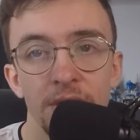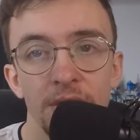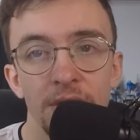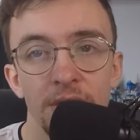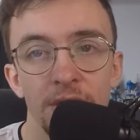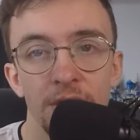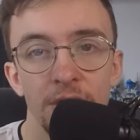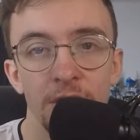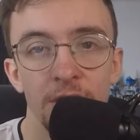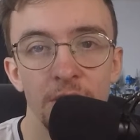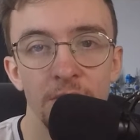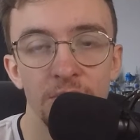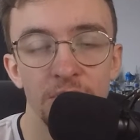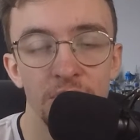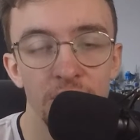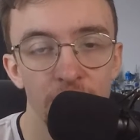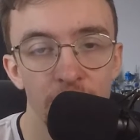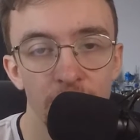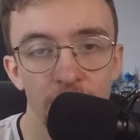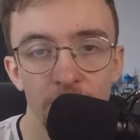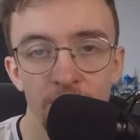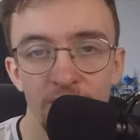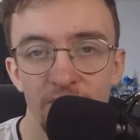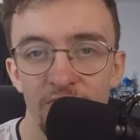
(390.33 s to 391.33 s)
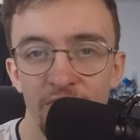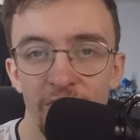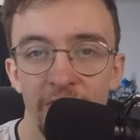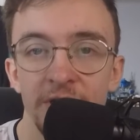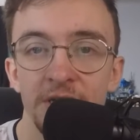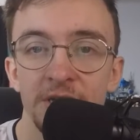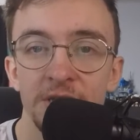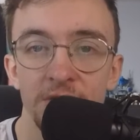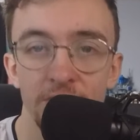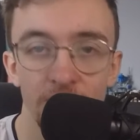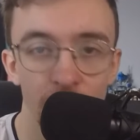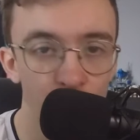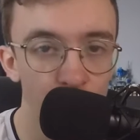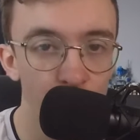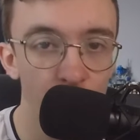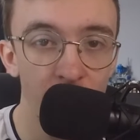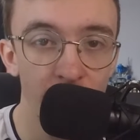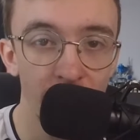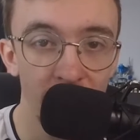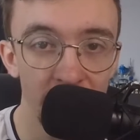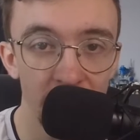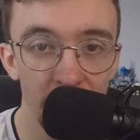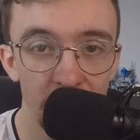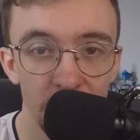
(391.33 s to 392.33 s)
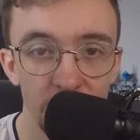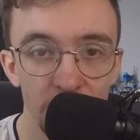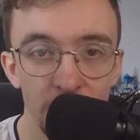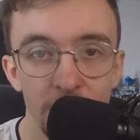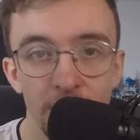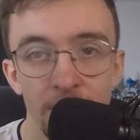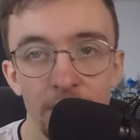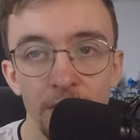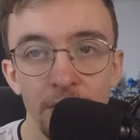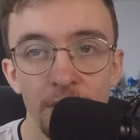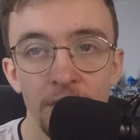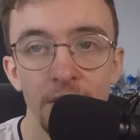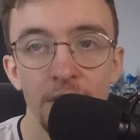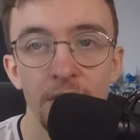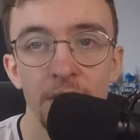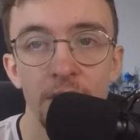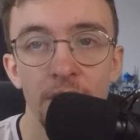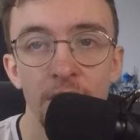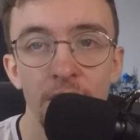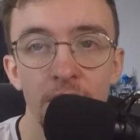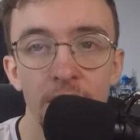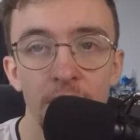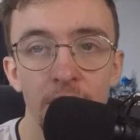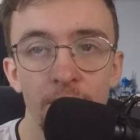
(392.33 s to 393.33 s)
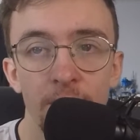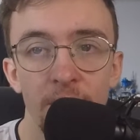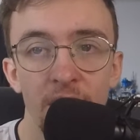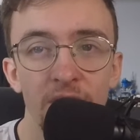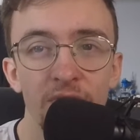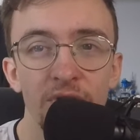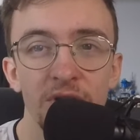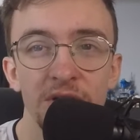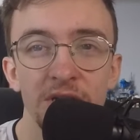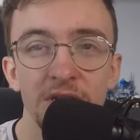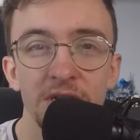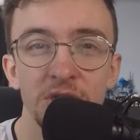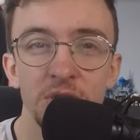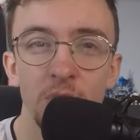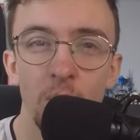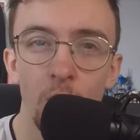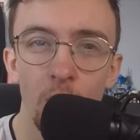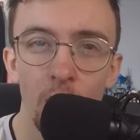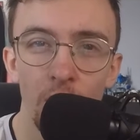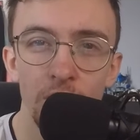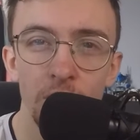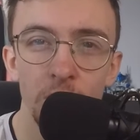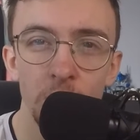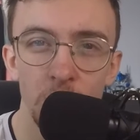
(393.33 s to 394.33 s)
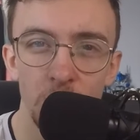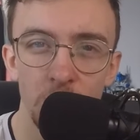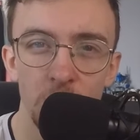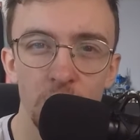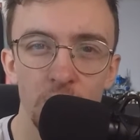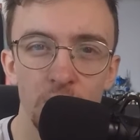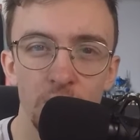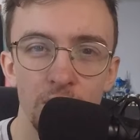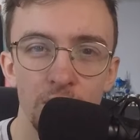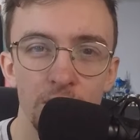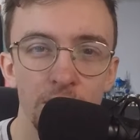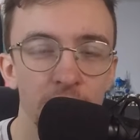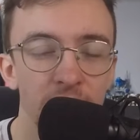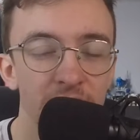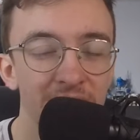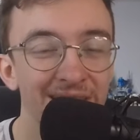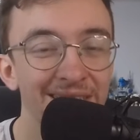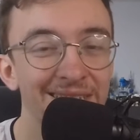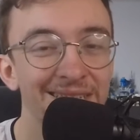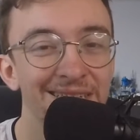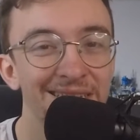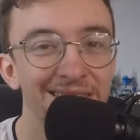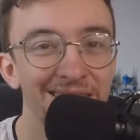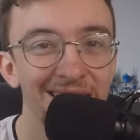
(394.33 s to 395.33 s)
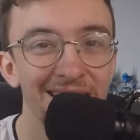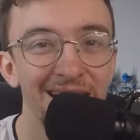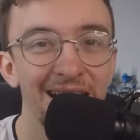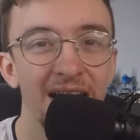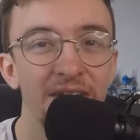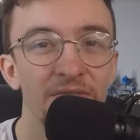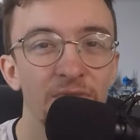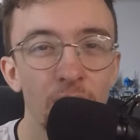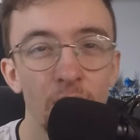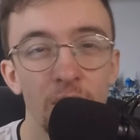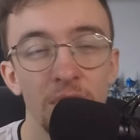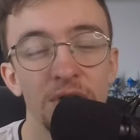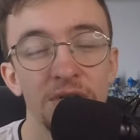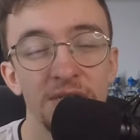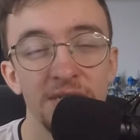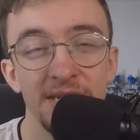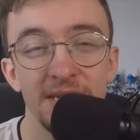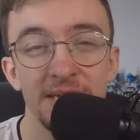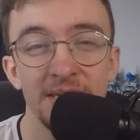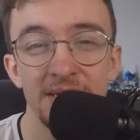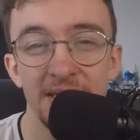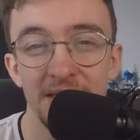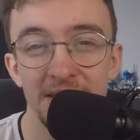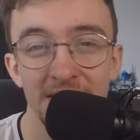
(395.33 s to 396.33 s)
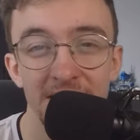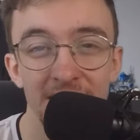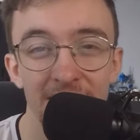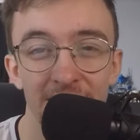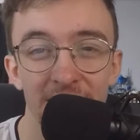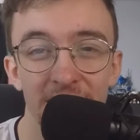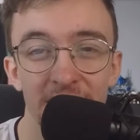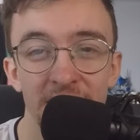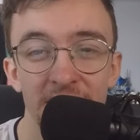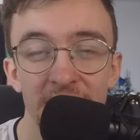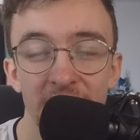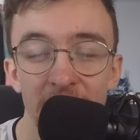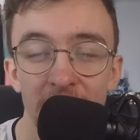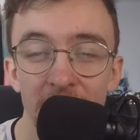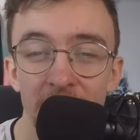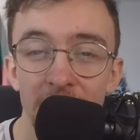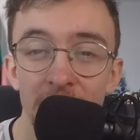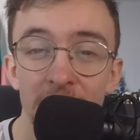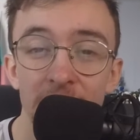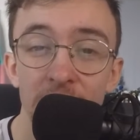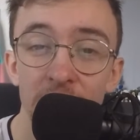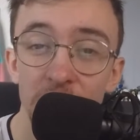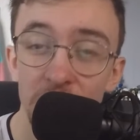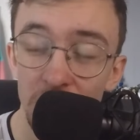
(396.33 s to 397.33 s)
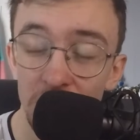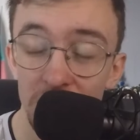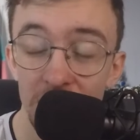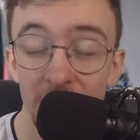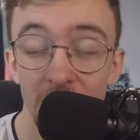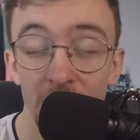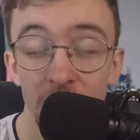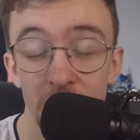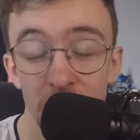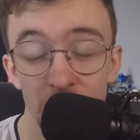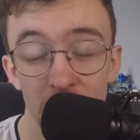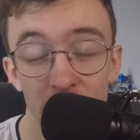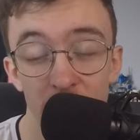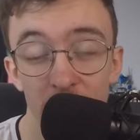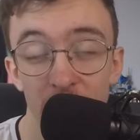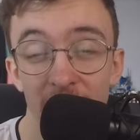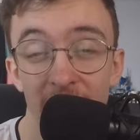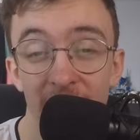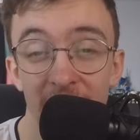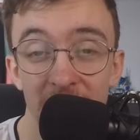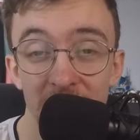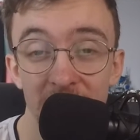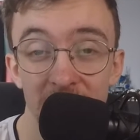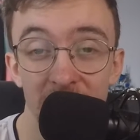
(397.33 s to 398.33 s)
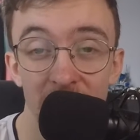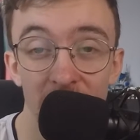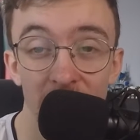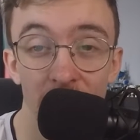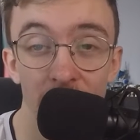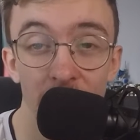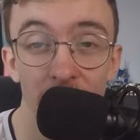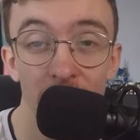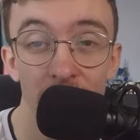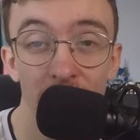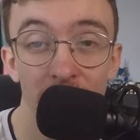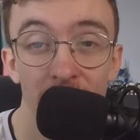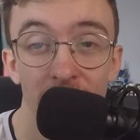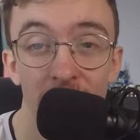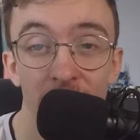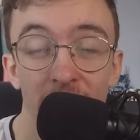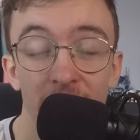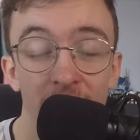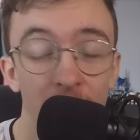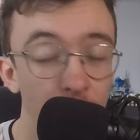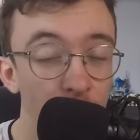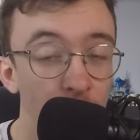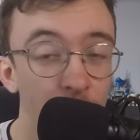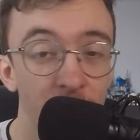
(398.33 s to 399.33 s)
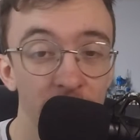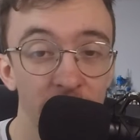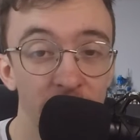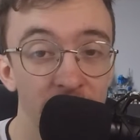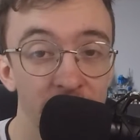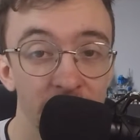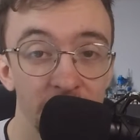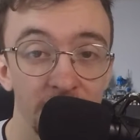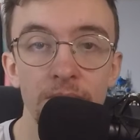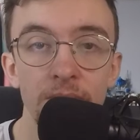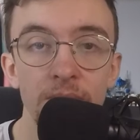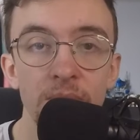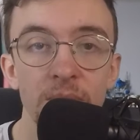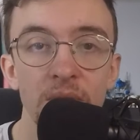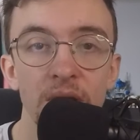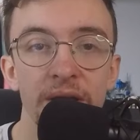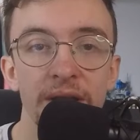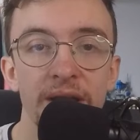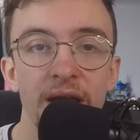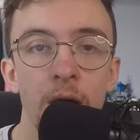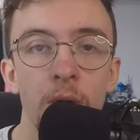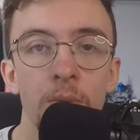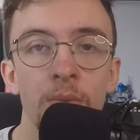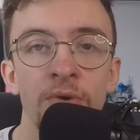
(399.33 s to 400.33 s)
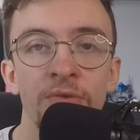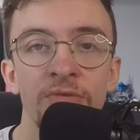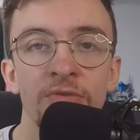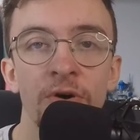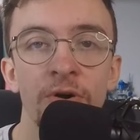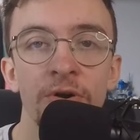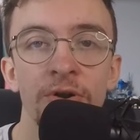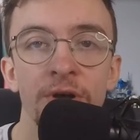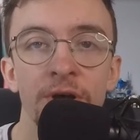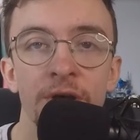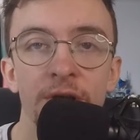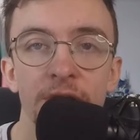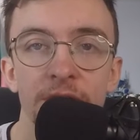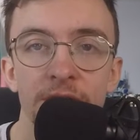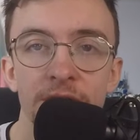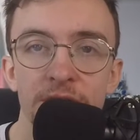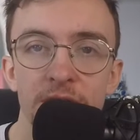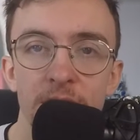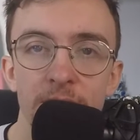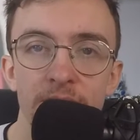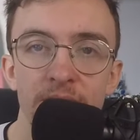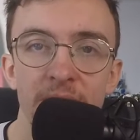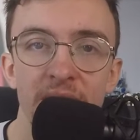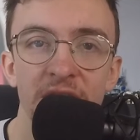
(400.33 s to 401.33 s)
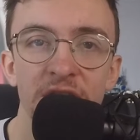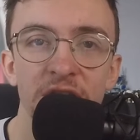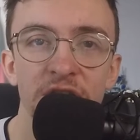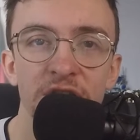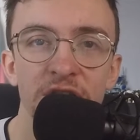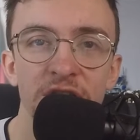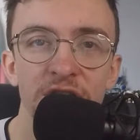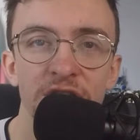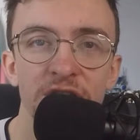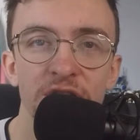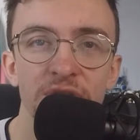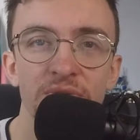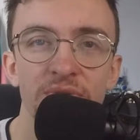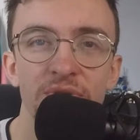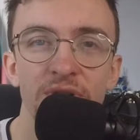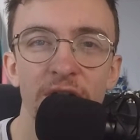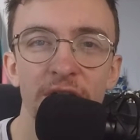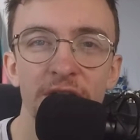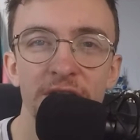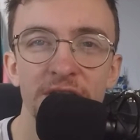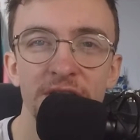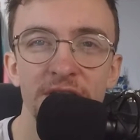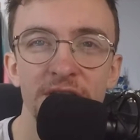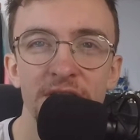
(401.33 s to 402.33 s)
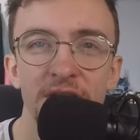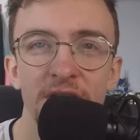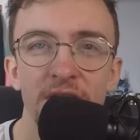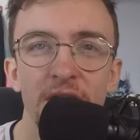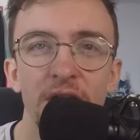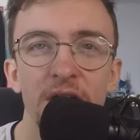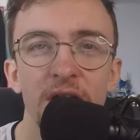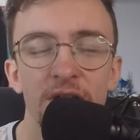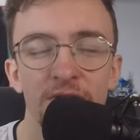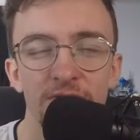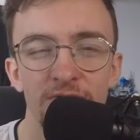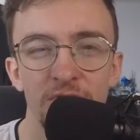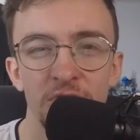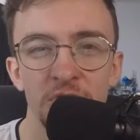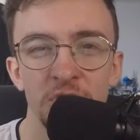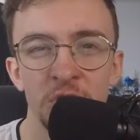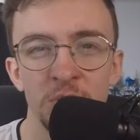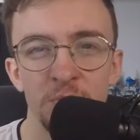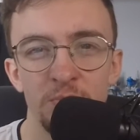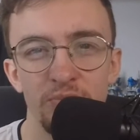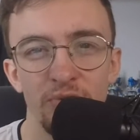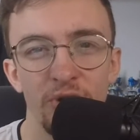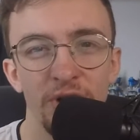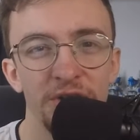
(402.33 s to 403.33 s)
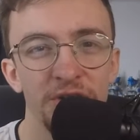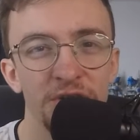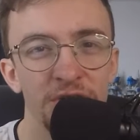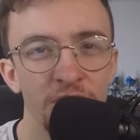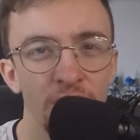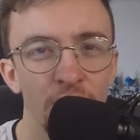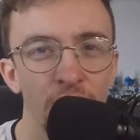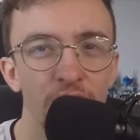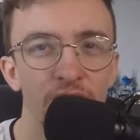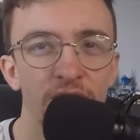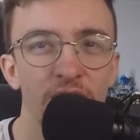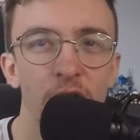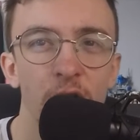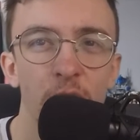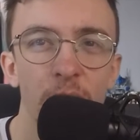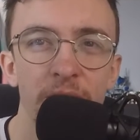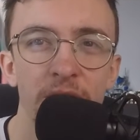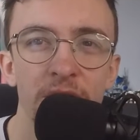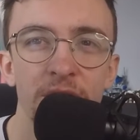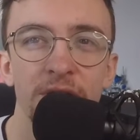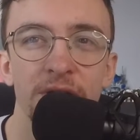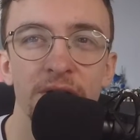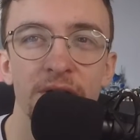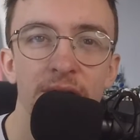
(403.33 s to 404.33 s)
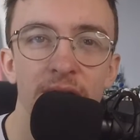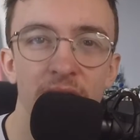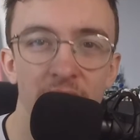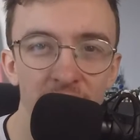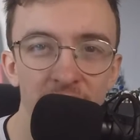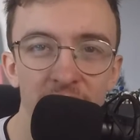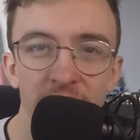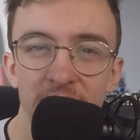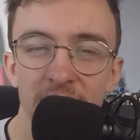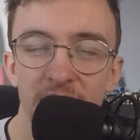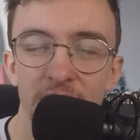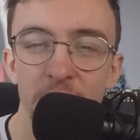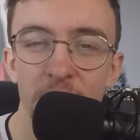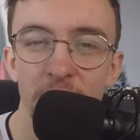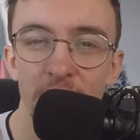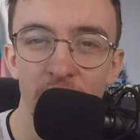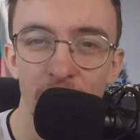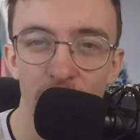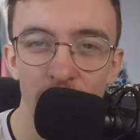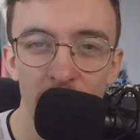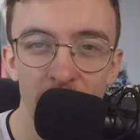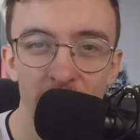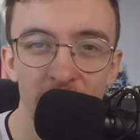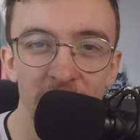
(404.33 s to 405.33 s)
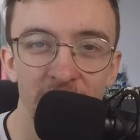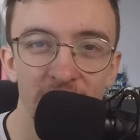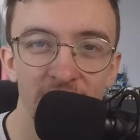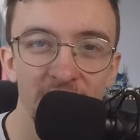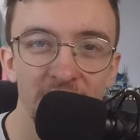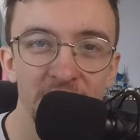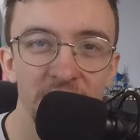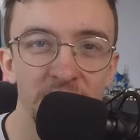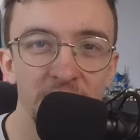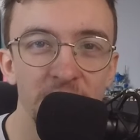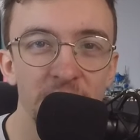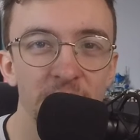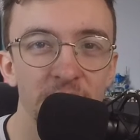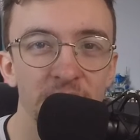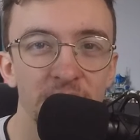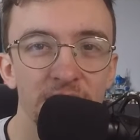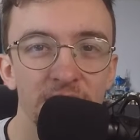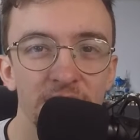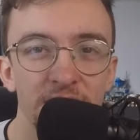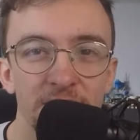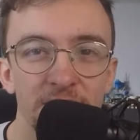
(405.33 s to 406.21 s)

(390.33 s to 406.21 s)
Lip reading: Tom Frank is a great manager. I reckon it's a 1-1 draw, as Leicester still have quality in their side. Should they lose those players though, it won't be easy. And now we move on to Manchester United versus Brighton and Hove Albion. I think there could be a repeat of last season here.